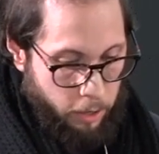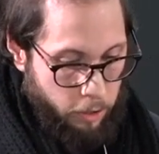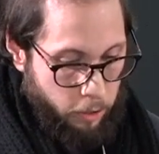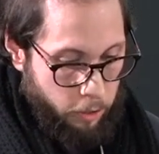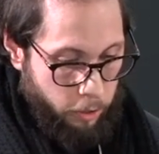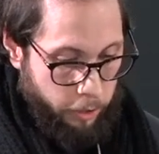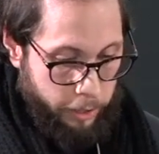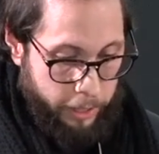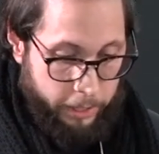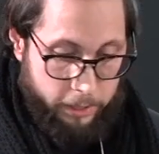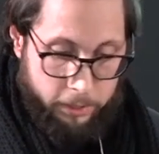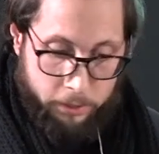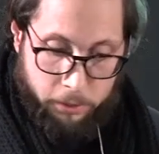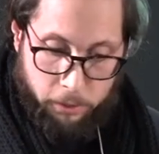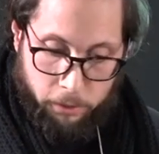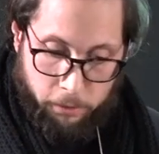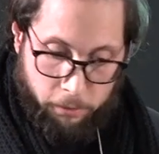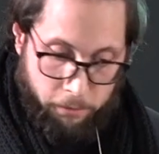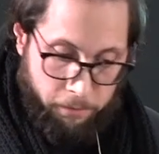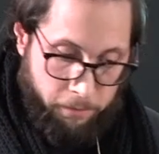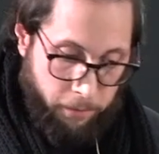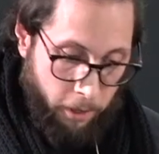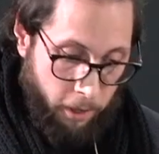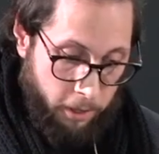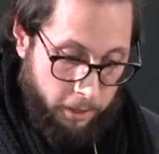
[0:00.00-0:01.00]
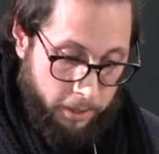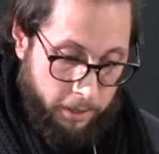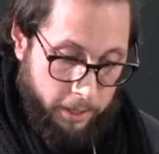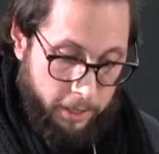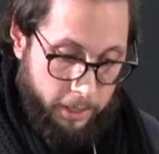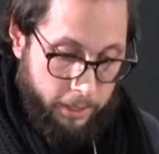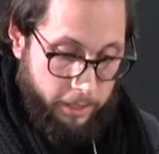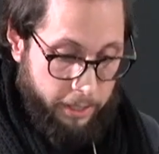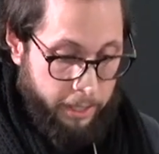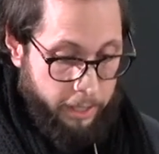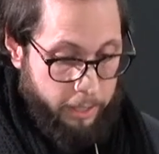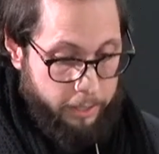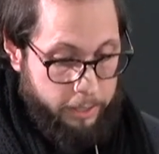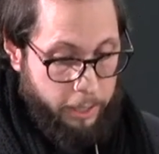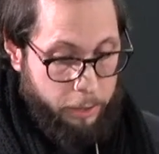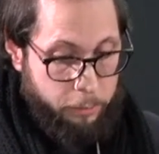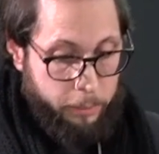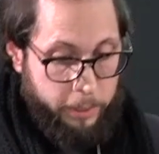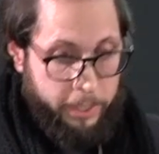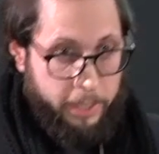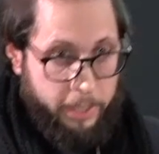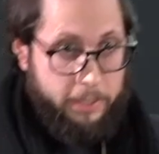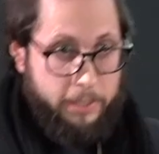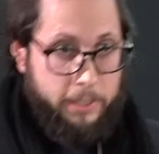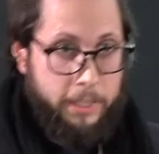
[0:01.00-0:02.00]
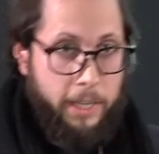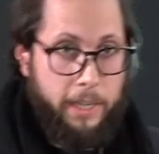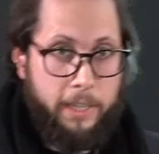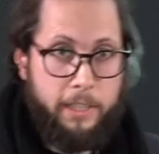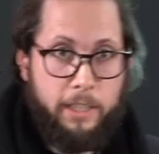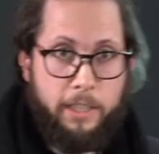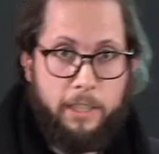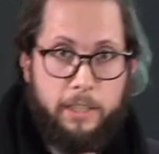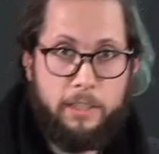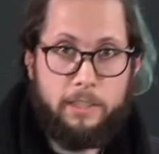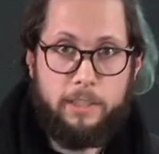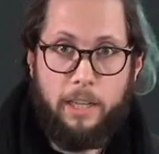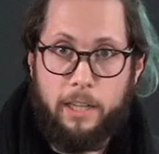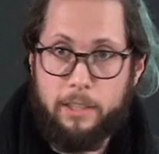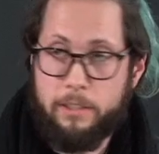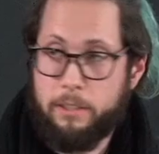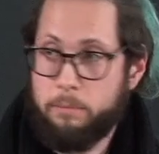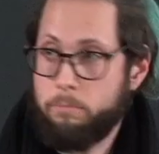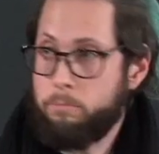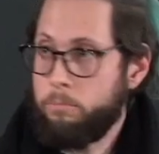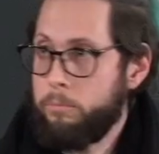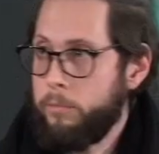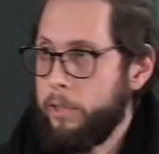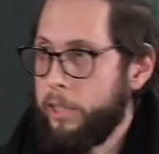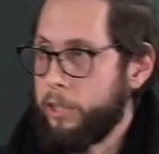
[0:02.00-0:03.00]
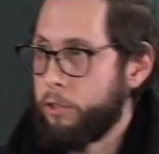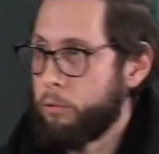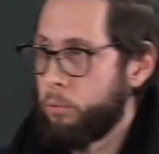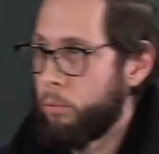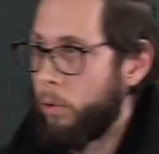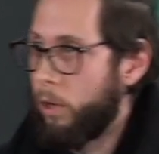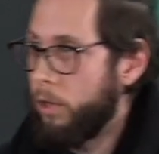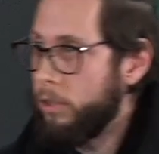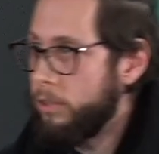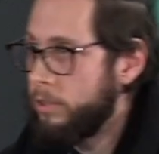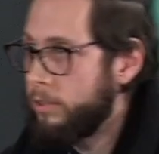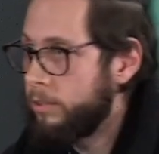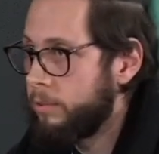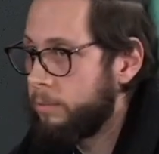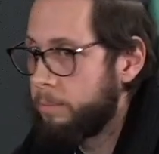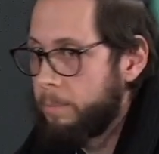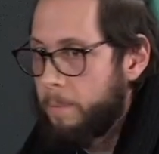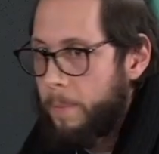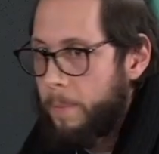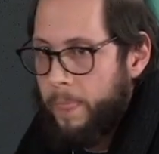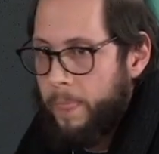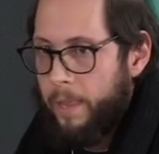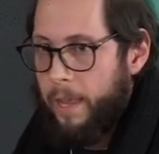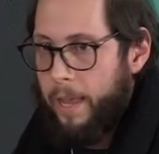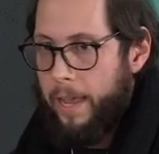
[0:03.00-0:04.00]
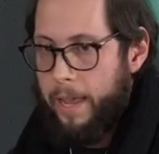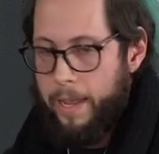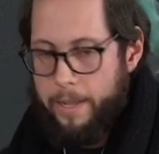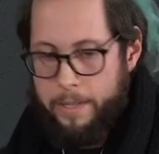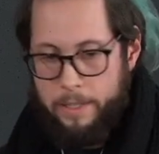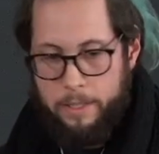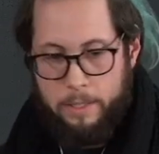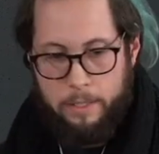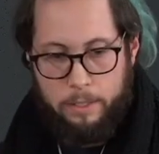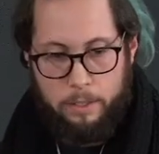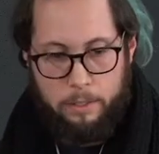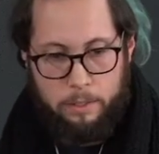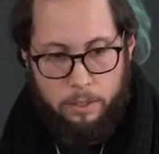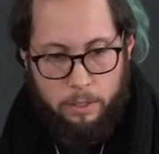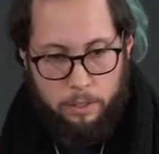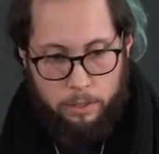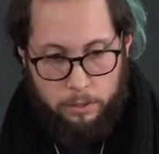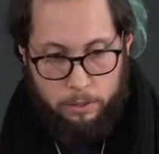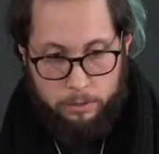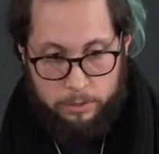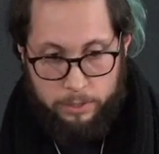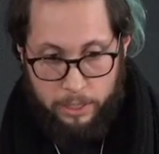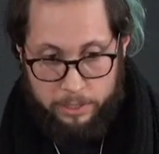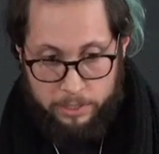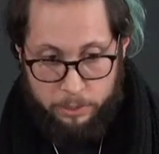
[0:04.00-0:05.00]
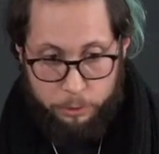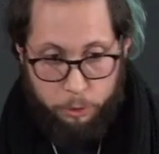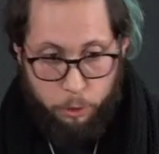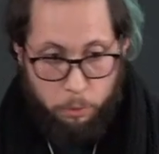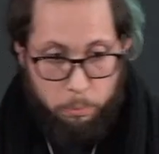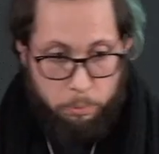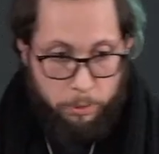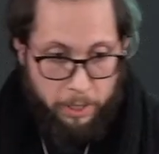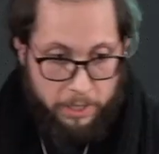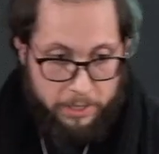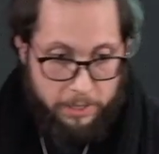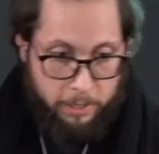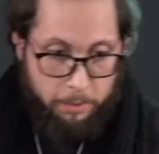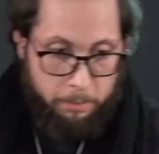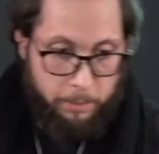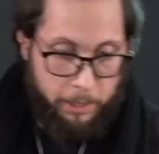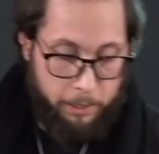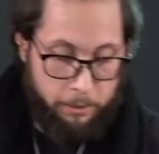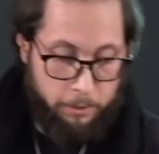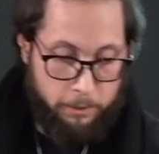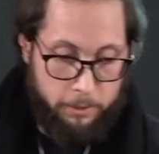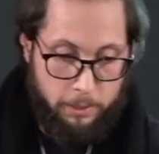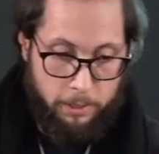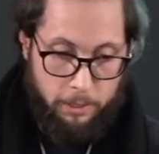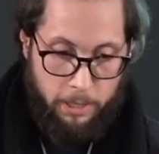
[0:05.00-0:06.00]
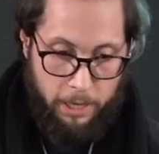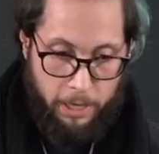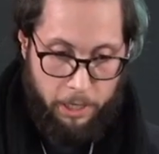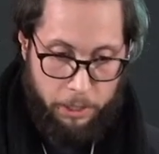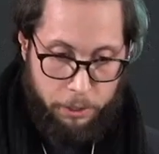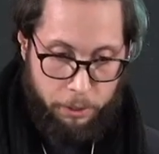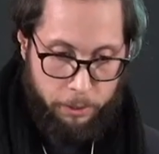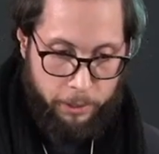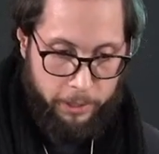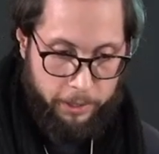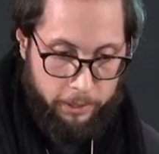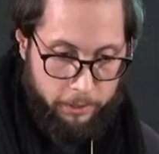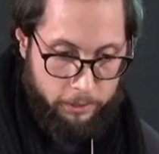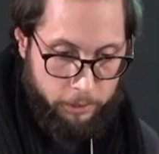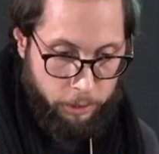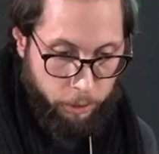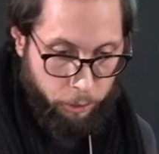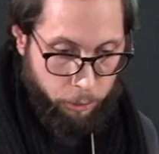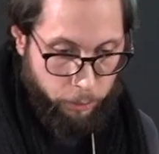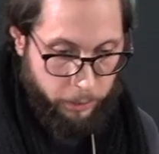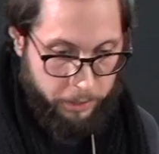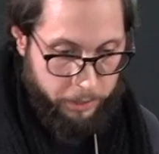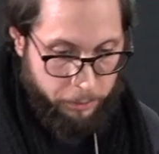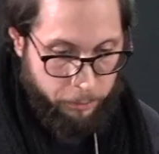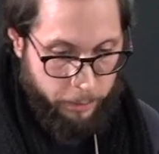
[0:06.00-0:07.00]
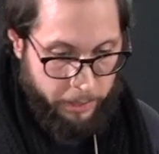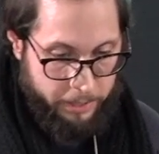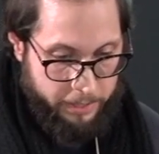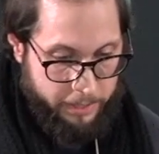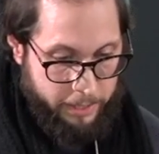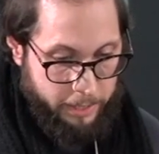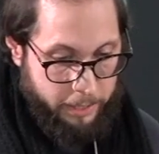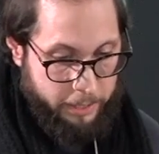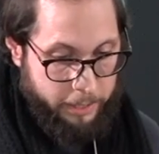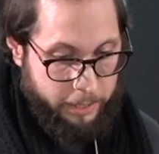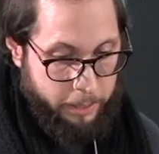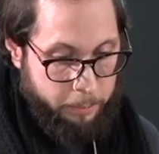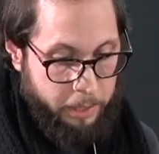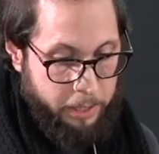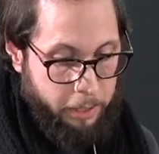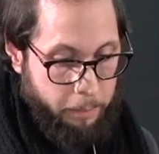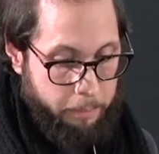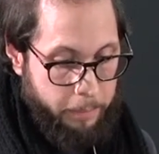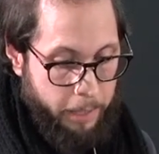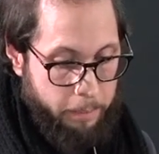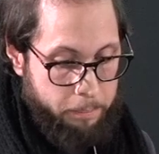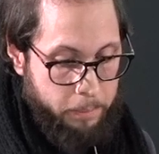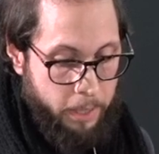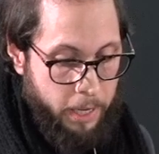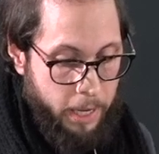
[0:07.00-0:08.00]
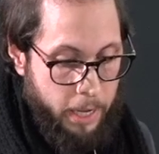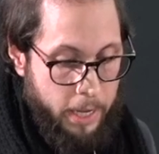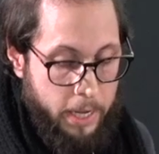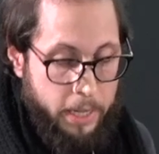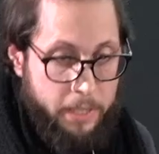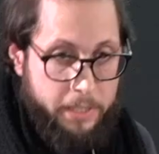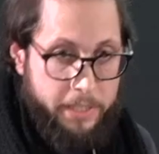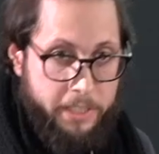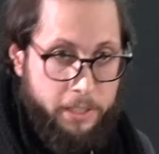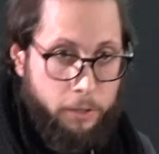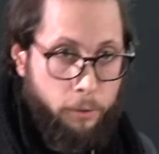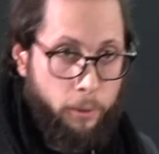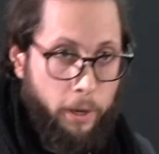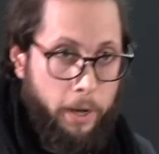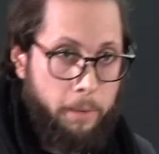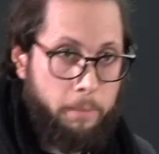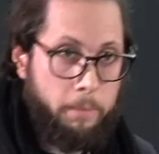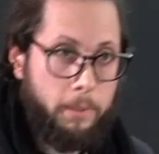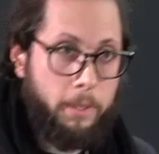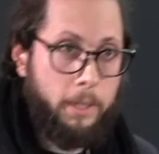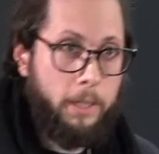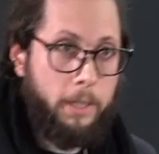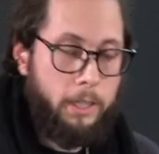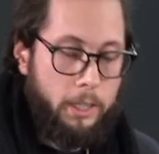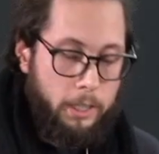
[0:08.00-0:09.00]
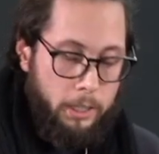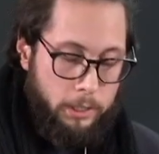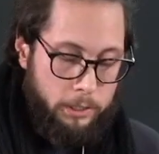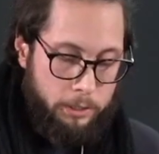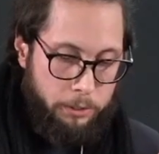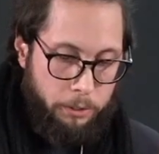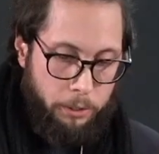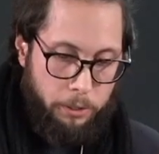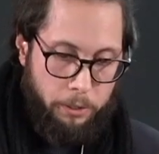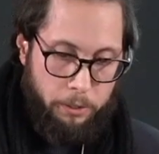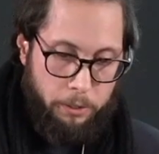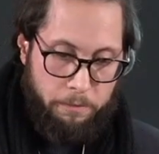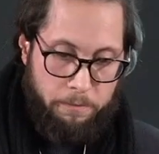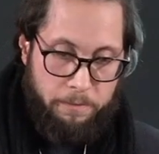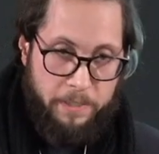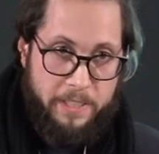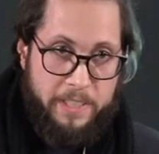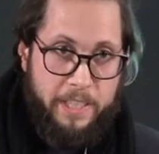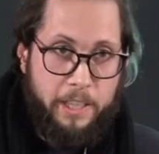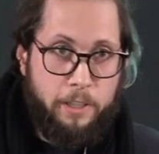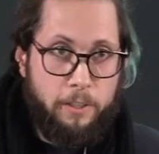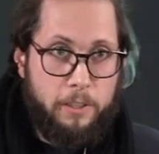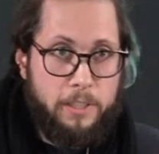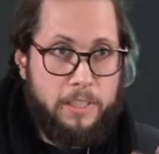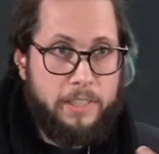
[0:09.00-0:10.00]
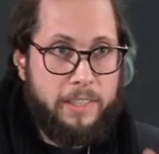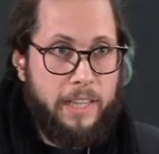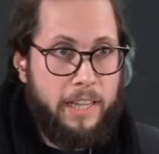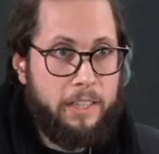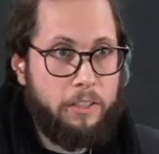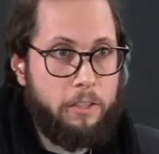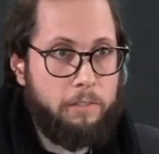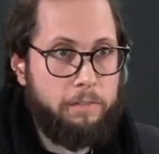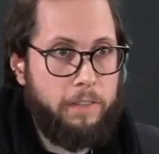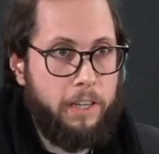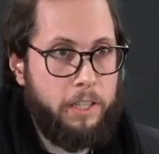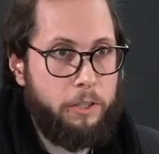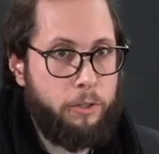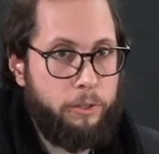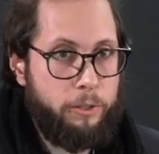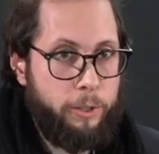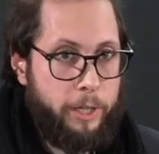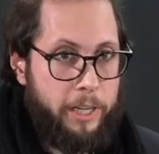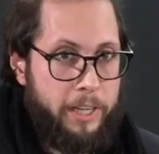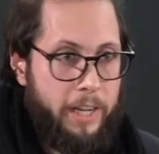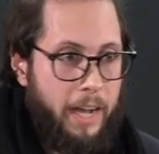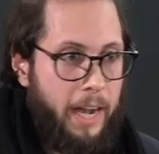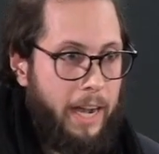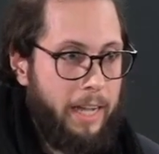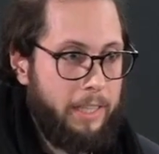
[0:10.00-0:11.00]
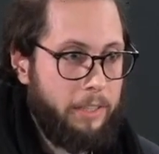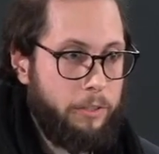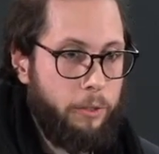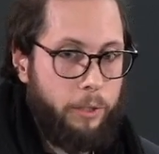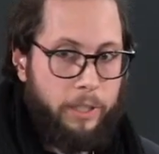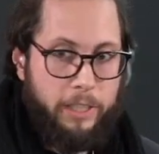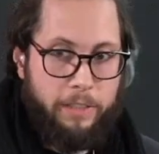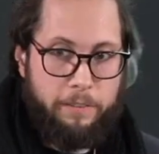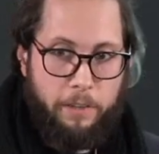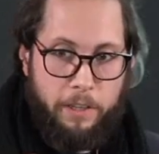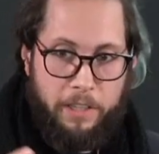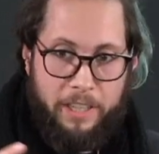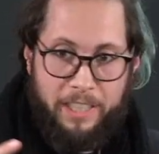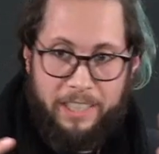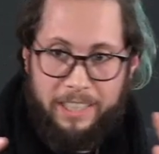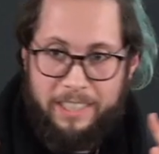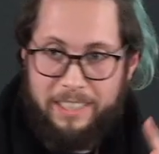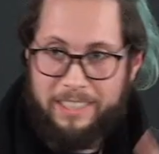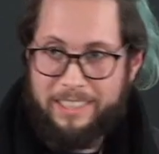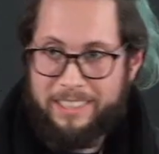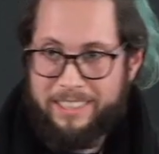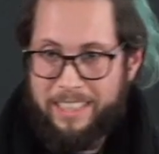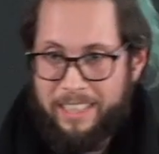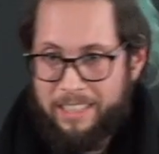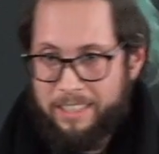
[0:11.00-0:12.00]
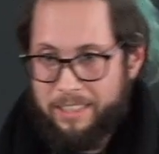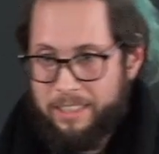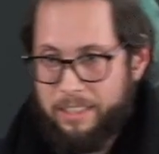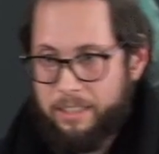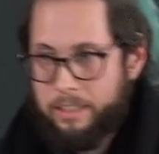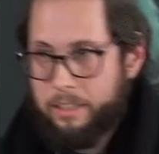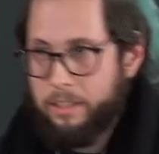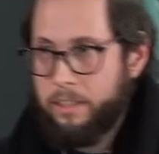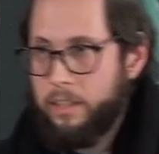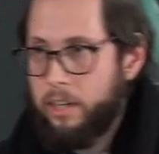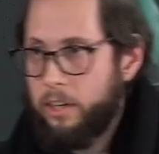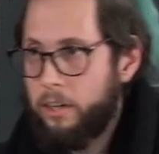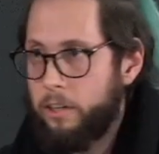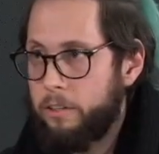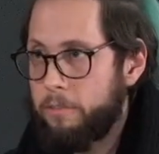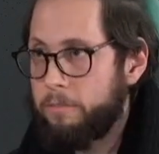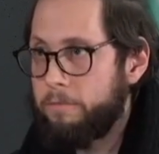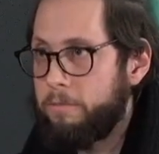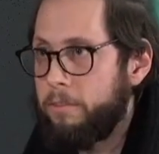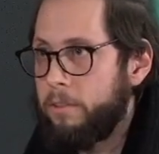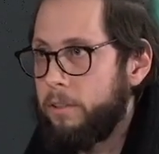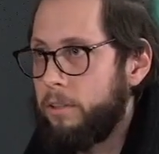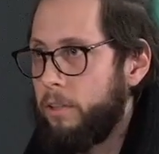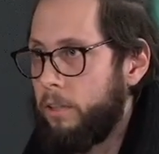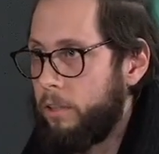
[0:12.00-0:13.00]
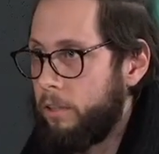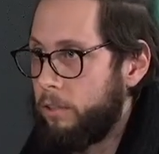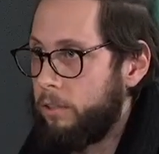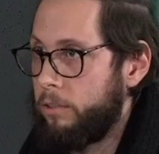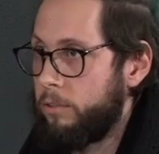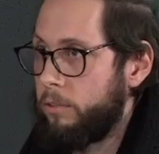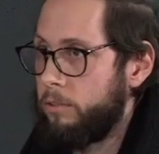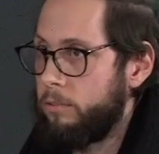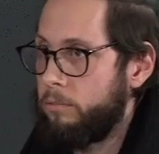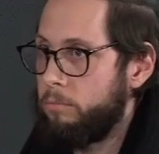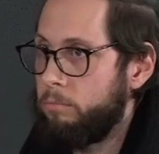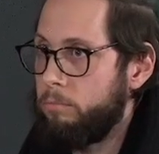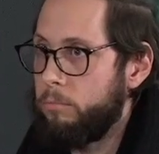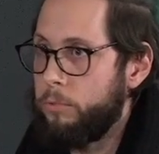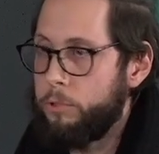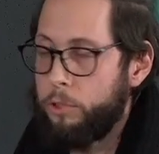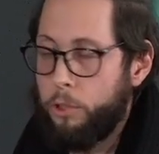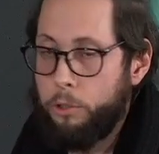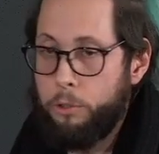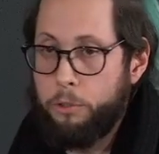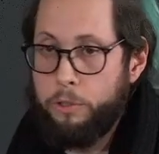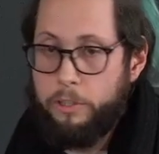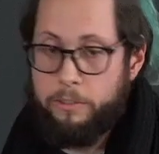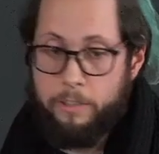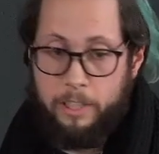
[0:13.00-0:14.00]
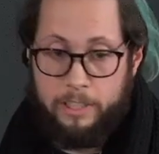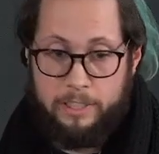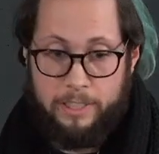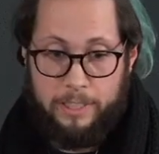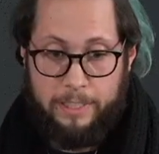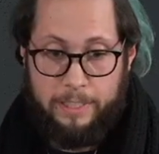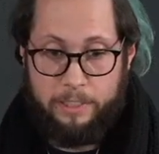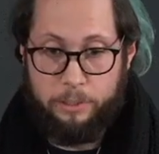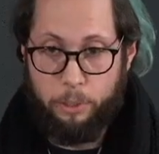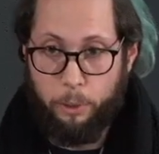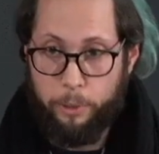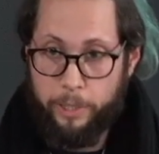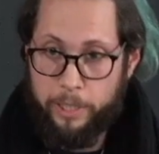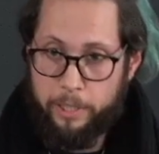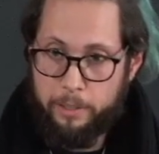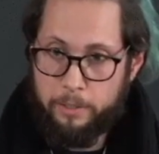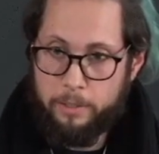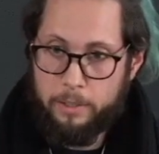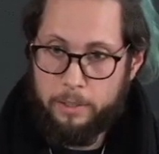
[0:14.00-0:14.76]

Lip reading: Okay, so first thing that we can say is that it works, and that's surprising because actually the 21 centimeter map describes the physical state of hydrogen at a given instant of the universe history.